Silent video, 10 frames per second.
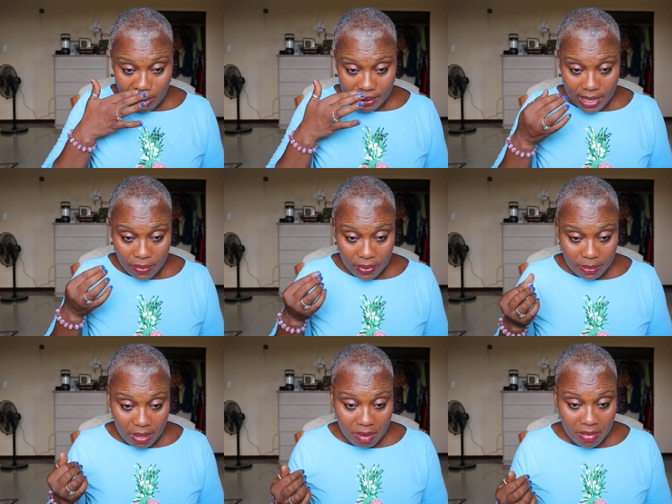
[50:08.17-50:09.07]
I say I want
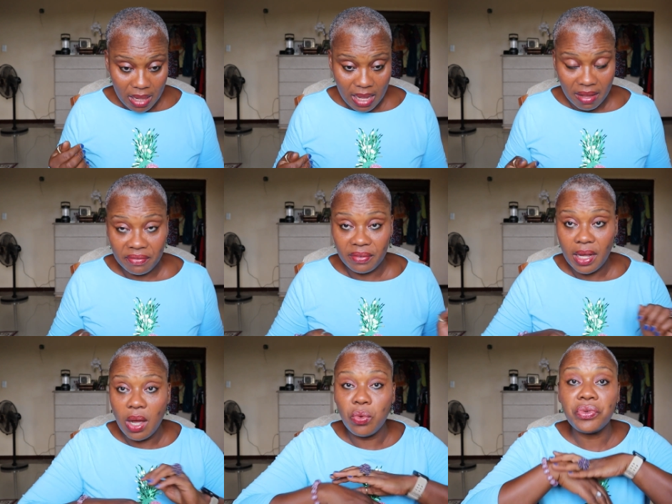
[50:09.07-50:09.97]
somebody to make me laugh.
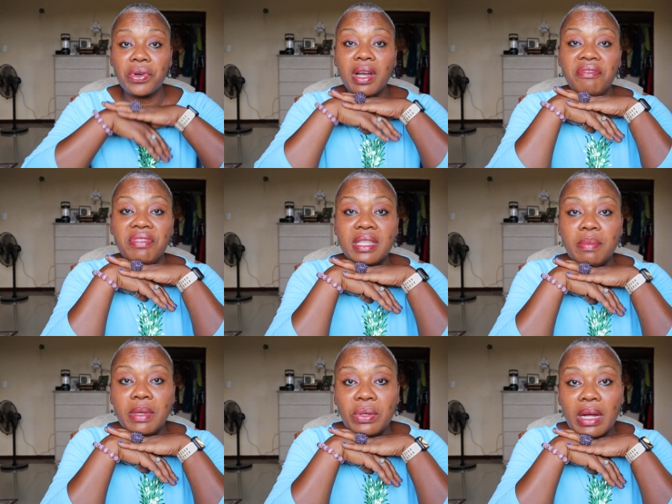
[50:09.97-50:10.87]
Uh, who's gonna come
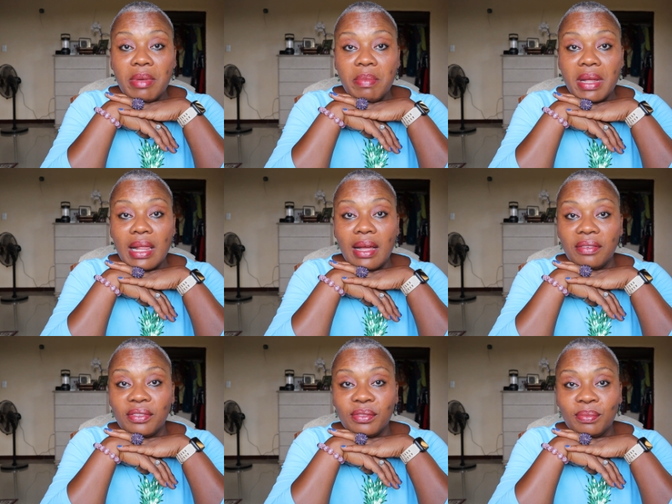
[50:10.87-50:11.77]
visit me to come make me laugh?